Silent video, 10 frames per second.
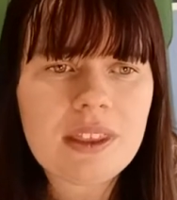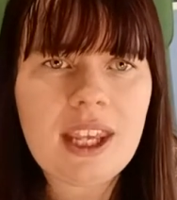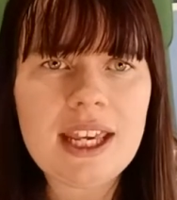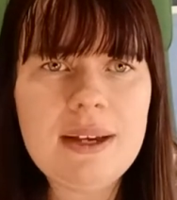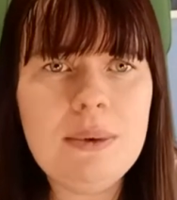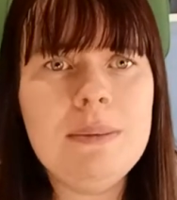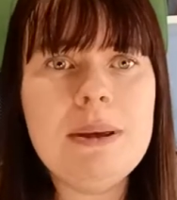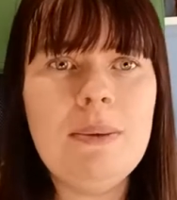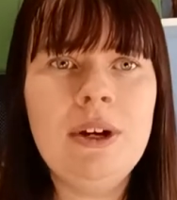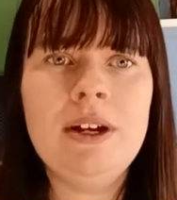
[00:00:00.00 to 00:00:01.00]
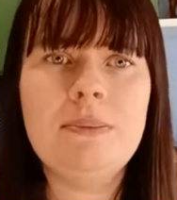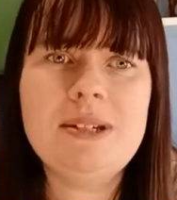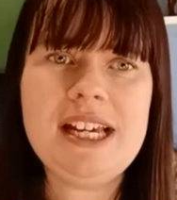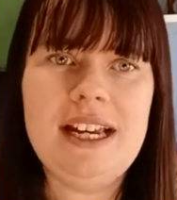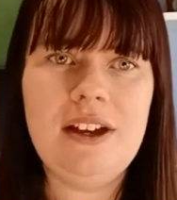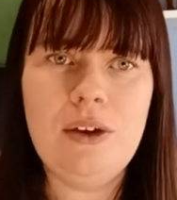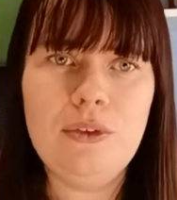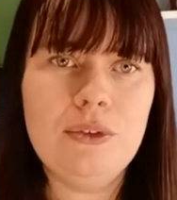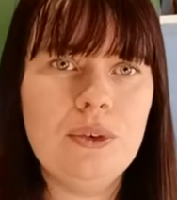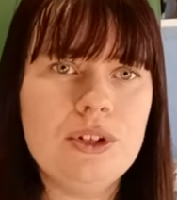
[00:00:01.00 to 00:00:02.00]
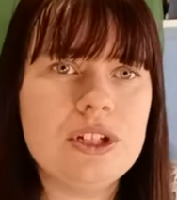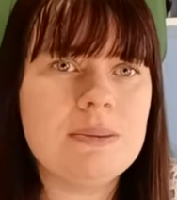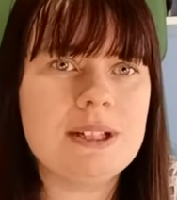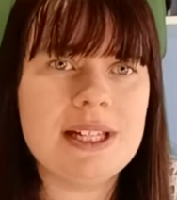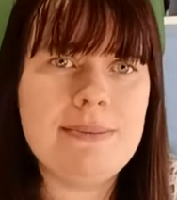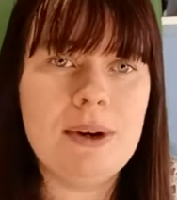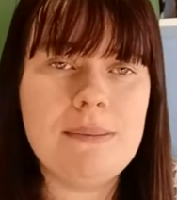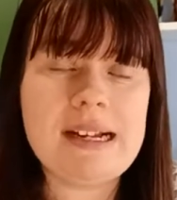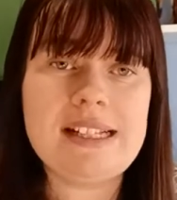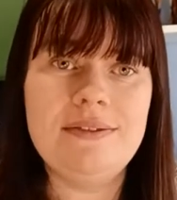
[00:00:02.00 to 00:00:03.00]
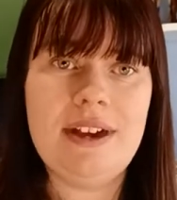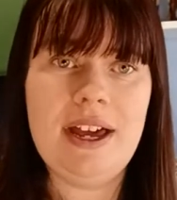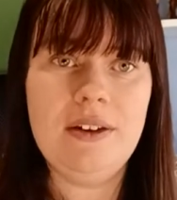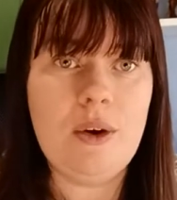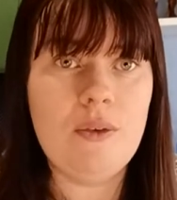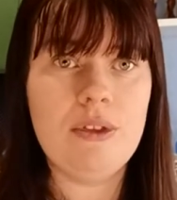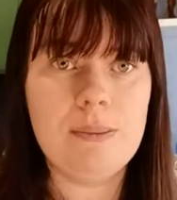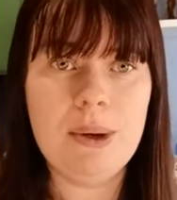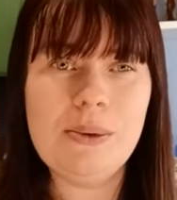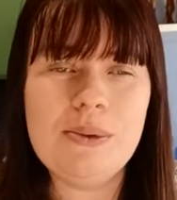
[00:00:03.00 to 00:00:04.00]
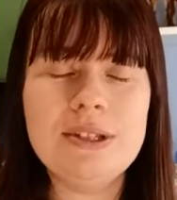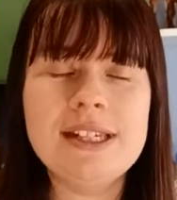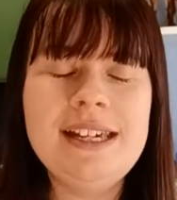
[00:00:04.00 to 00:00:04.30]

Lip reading: He wouldn't be one I'd particularly go for, just because I'm not a massive fan of the mould